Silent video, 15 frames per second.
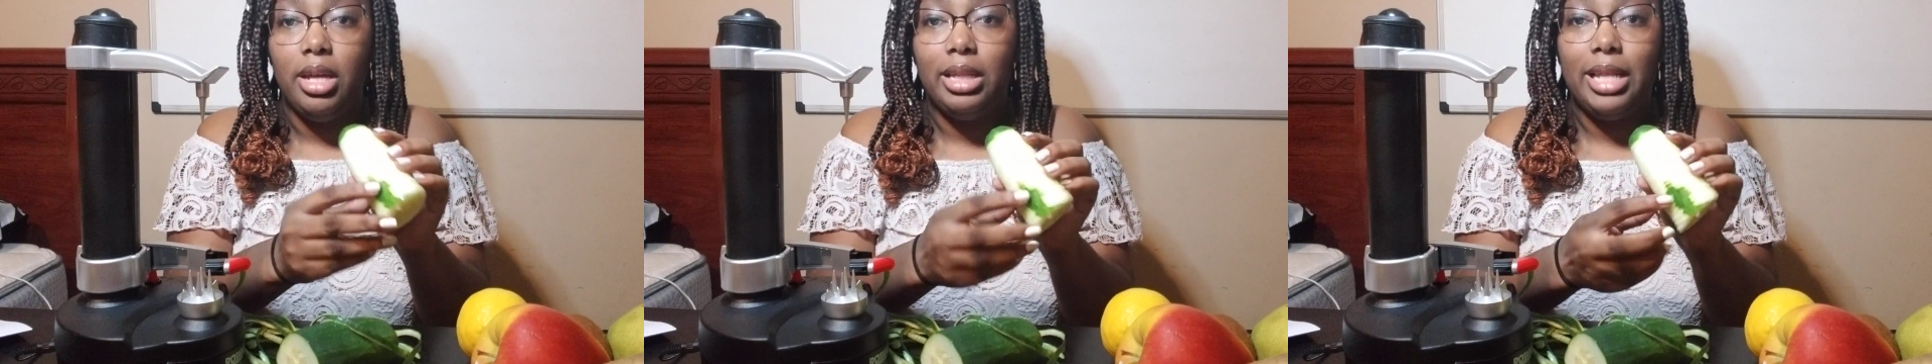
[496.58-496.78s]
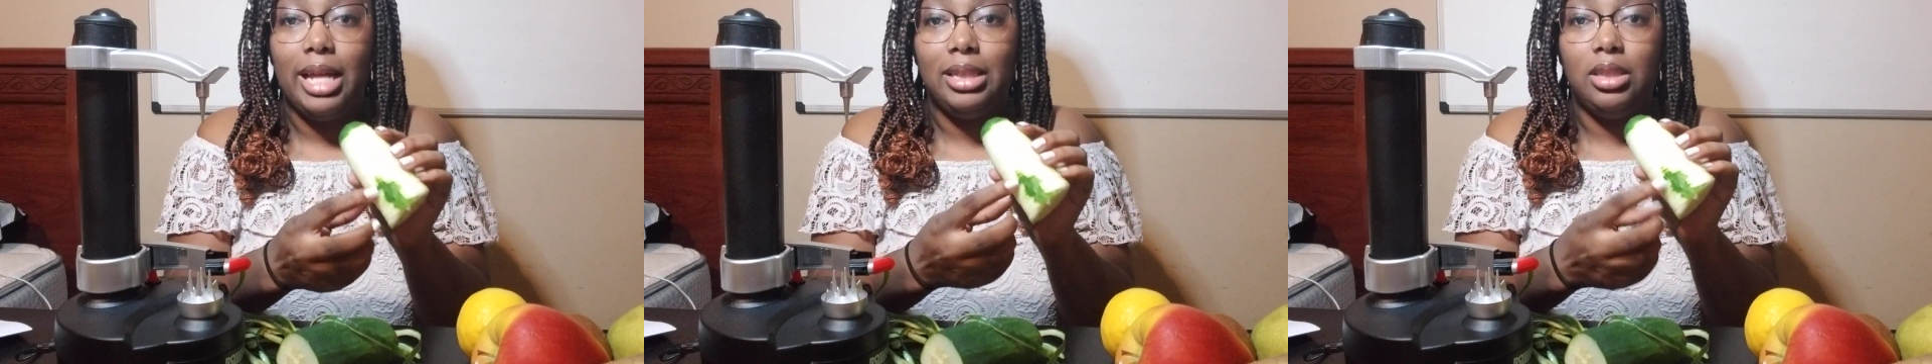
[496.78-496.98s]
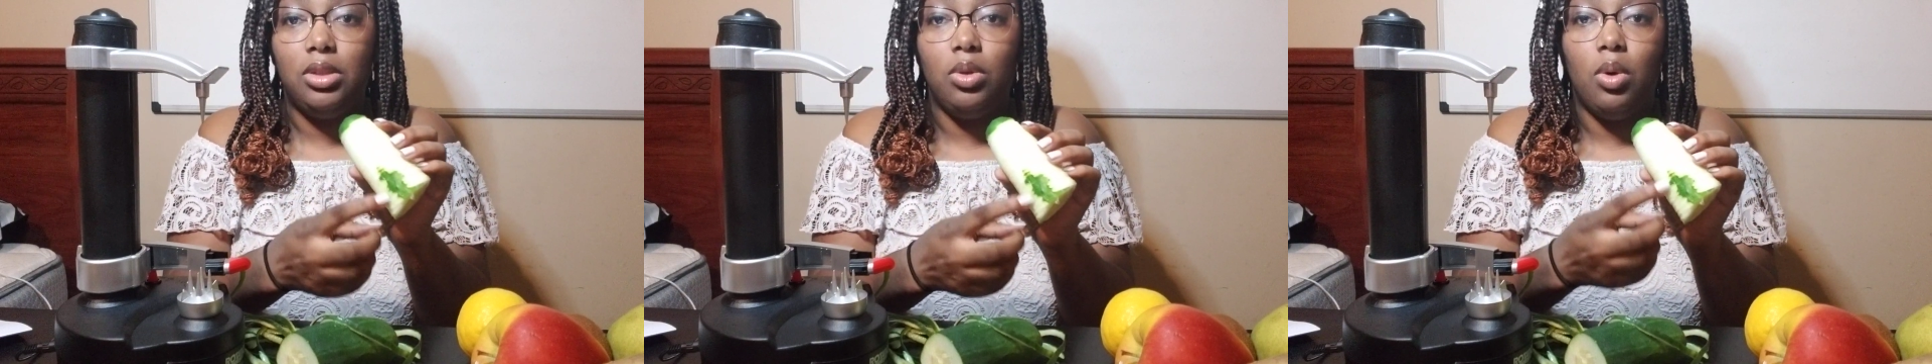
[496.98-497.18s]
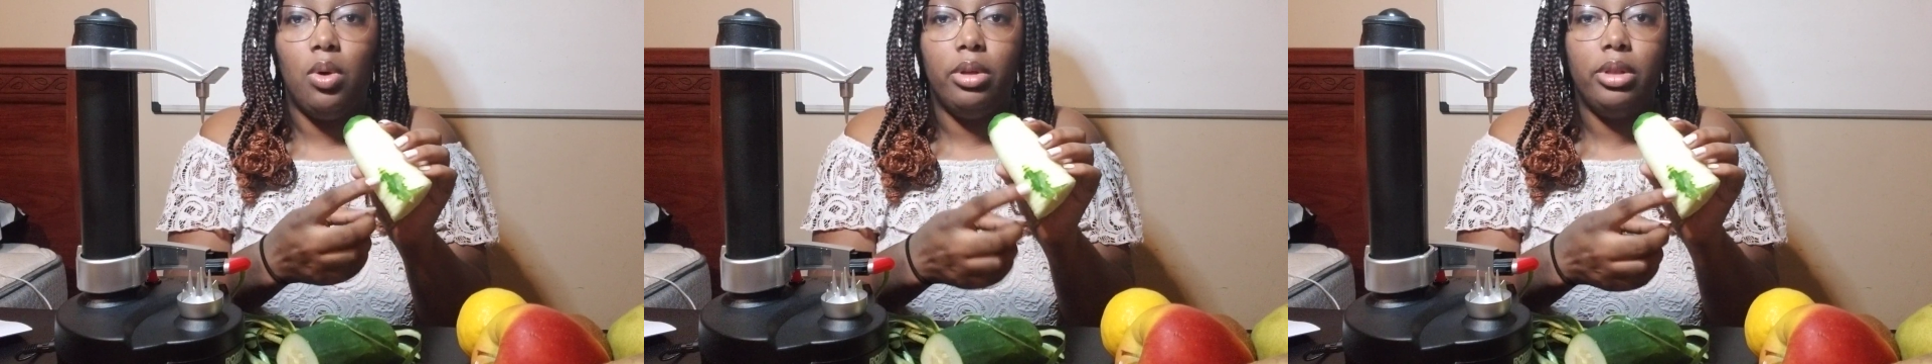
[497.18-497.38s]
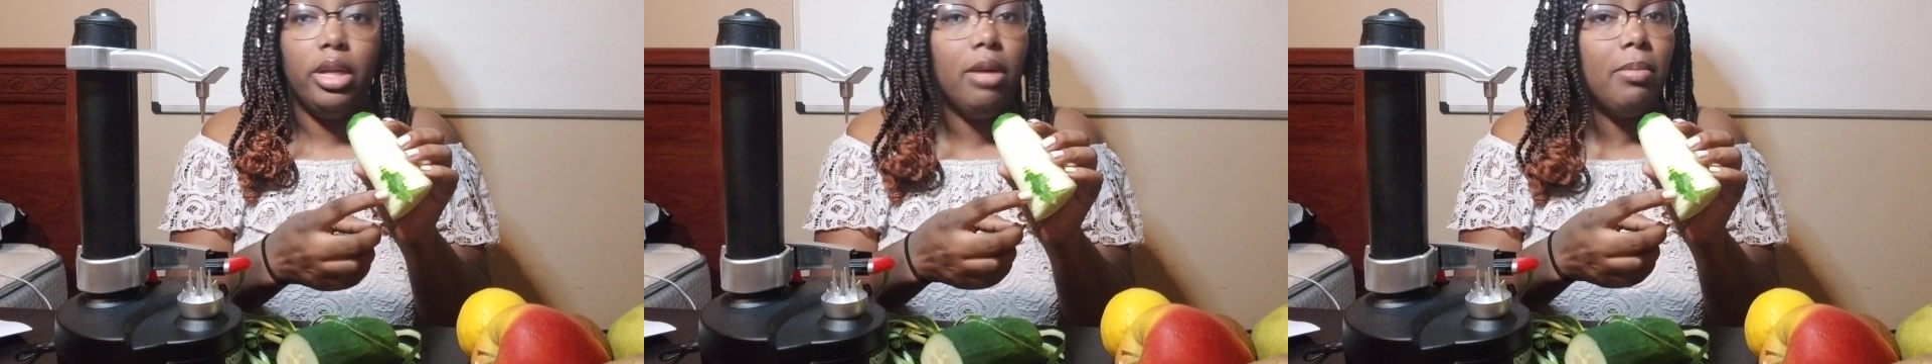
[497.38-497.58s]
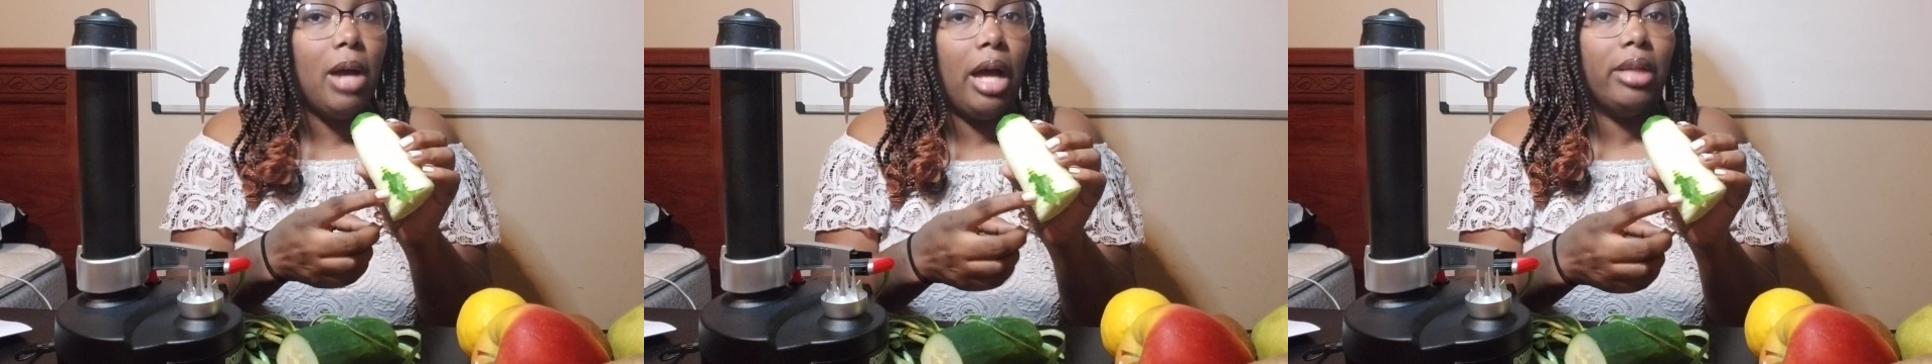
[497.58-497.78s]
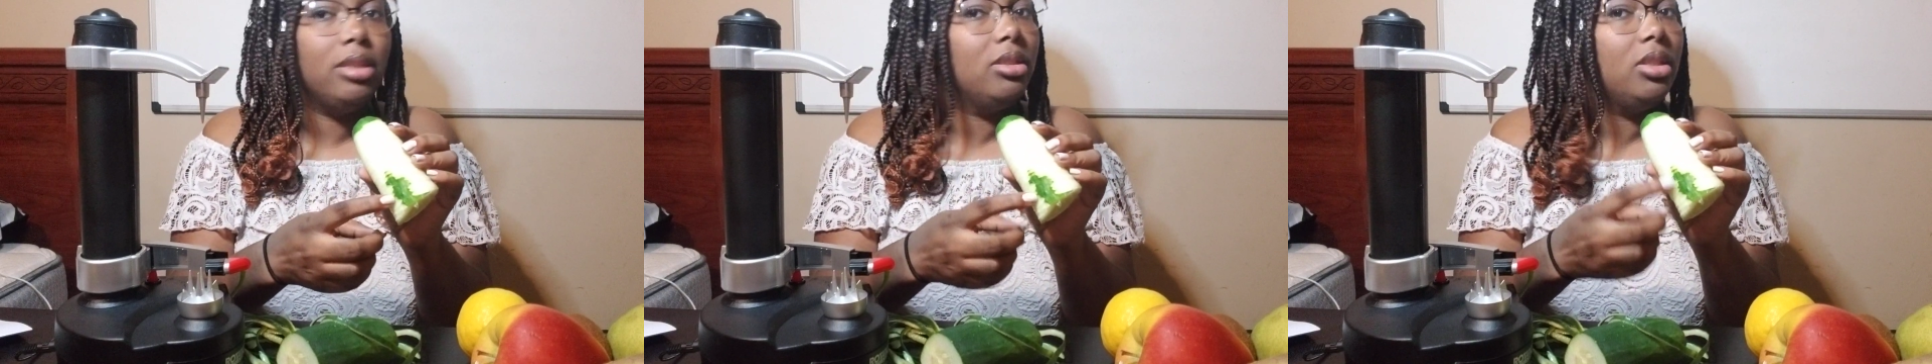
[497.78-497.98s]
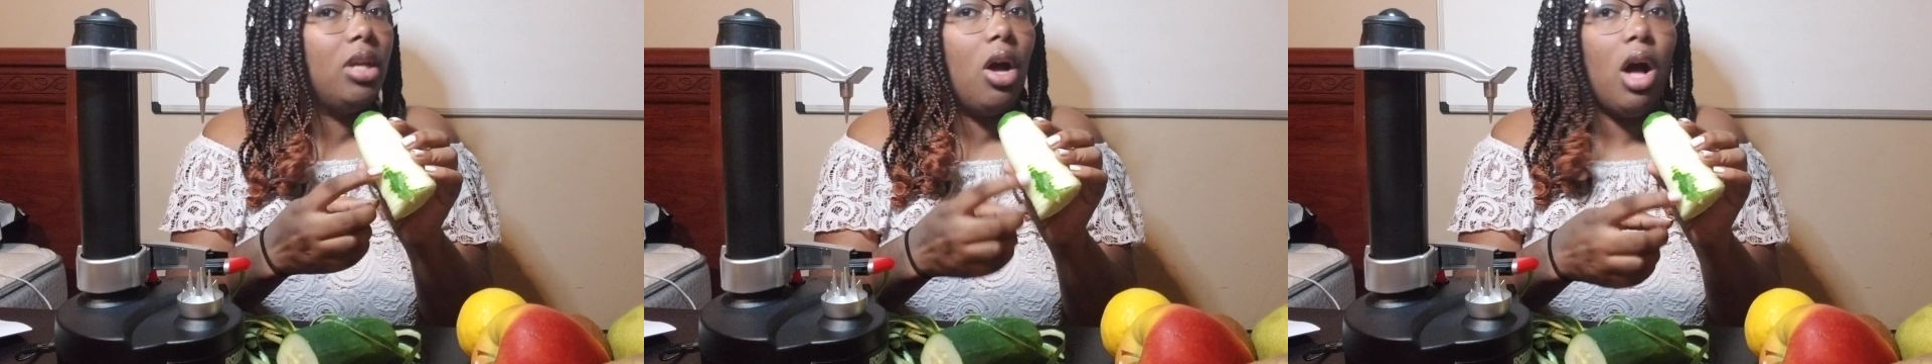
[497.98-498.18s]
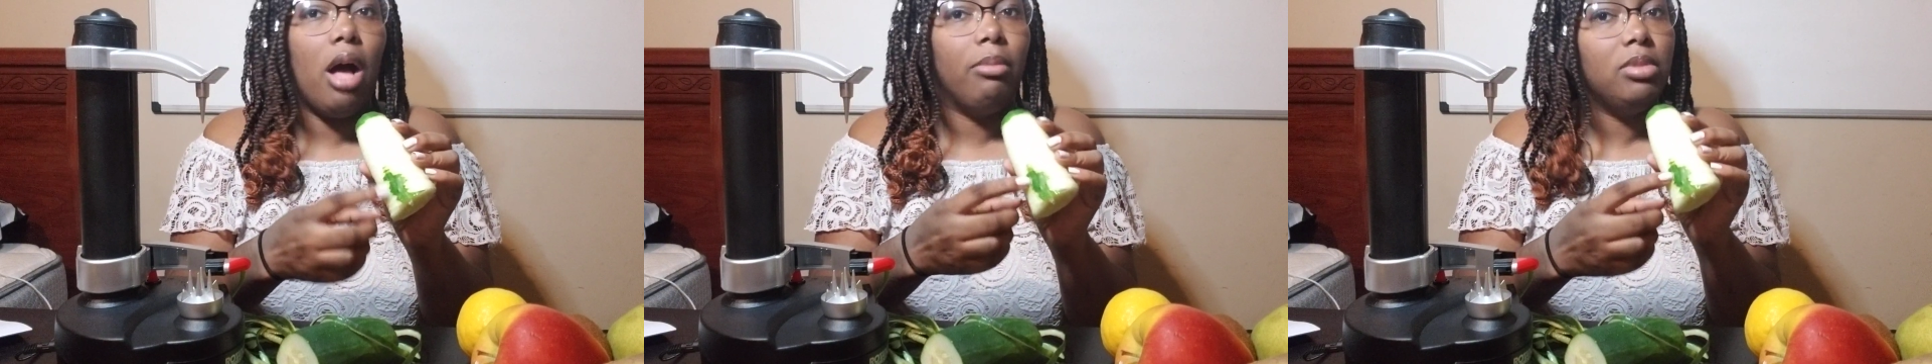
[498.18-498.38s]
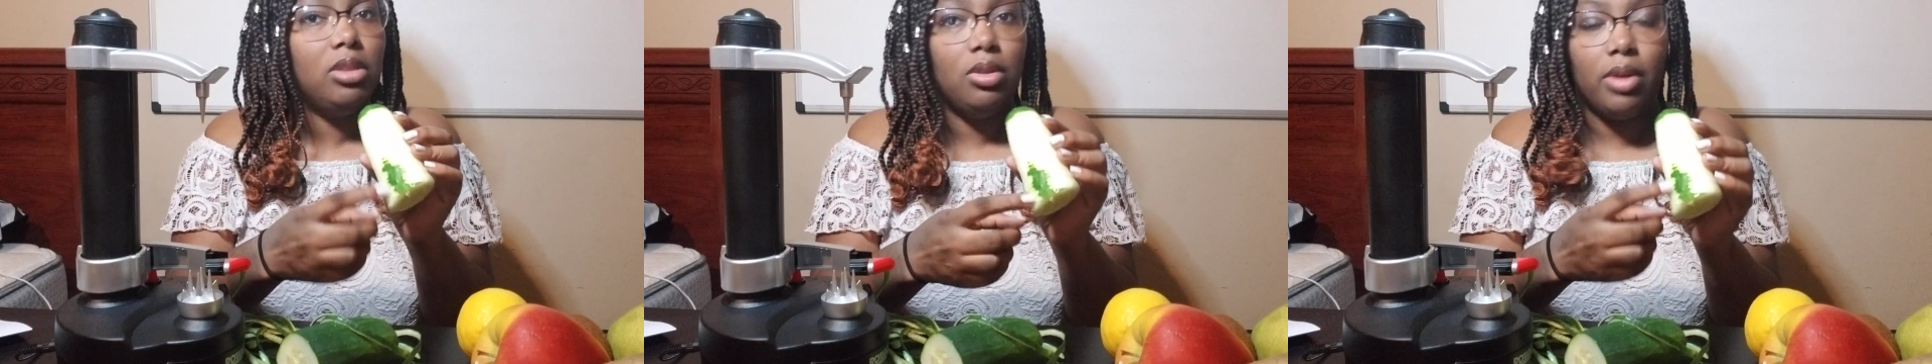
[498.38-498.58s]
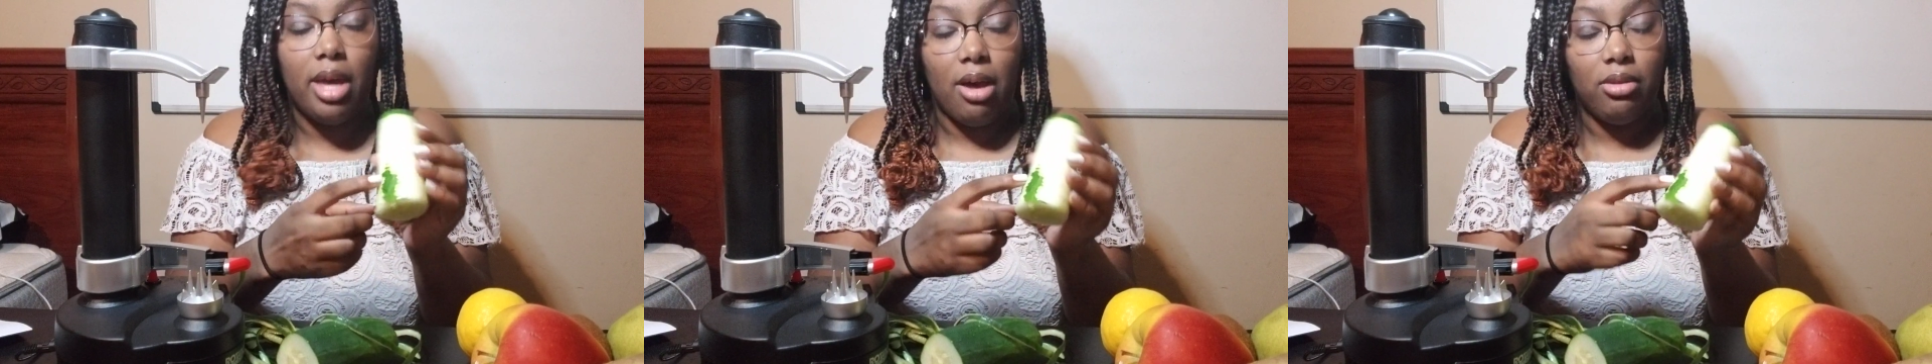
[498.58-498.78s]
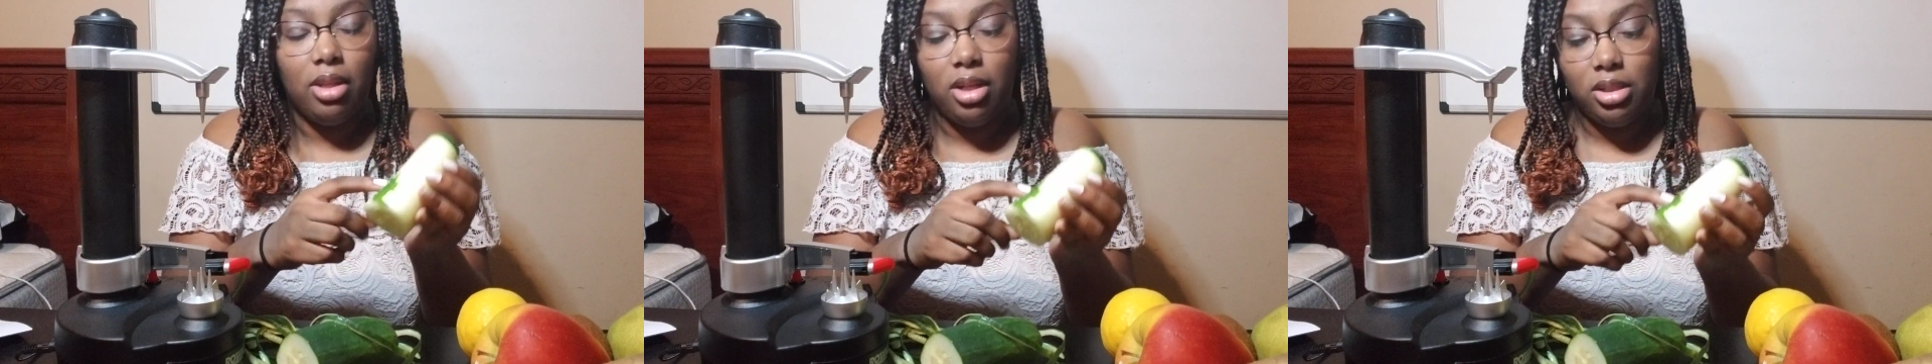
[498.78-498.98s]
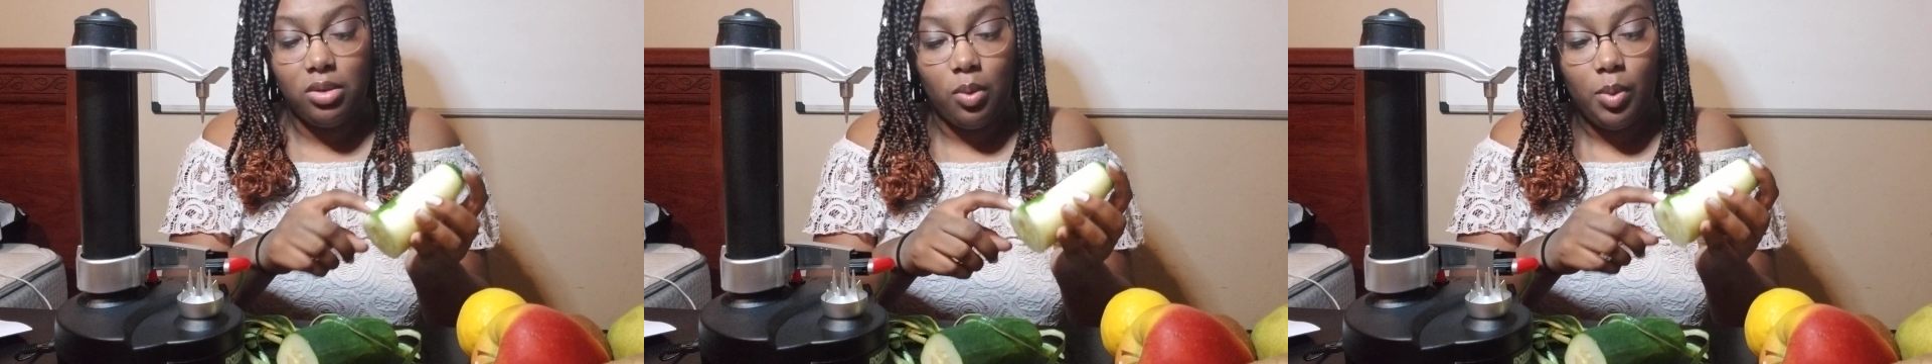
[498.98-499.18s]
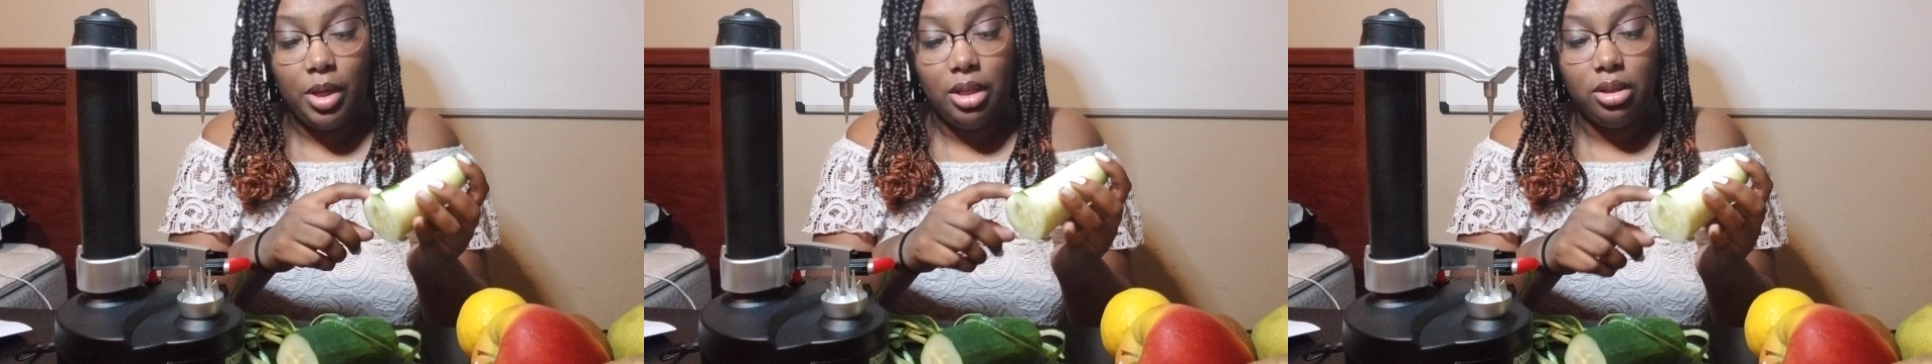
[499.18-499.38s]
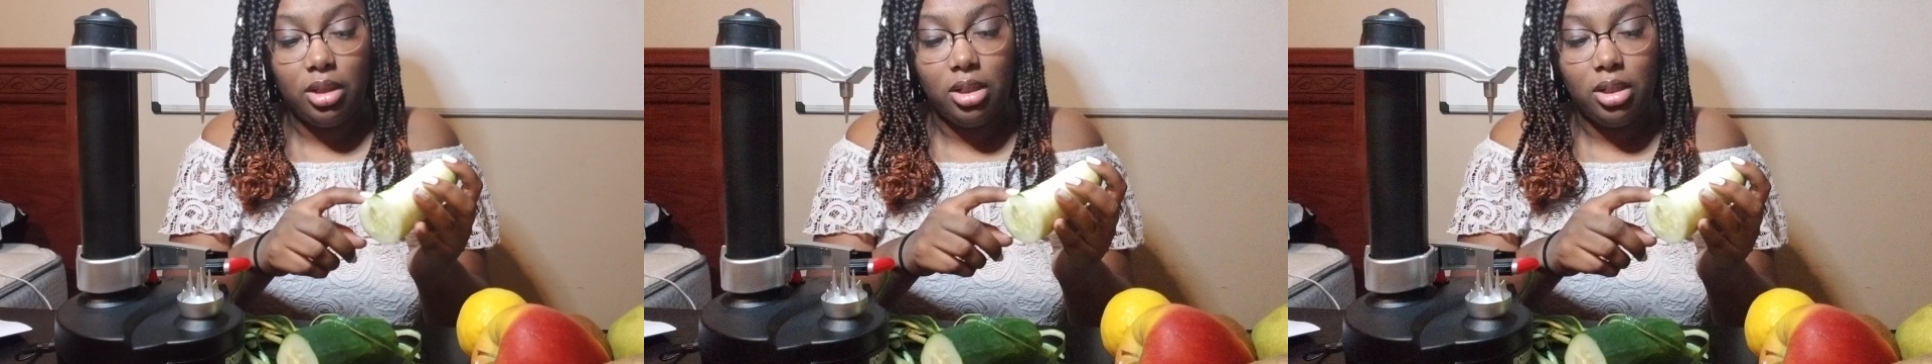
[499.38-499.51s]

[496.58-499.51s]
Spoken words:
that's still on there. But honestly, y'all, I'm still counting that as a win,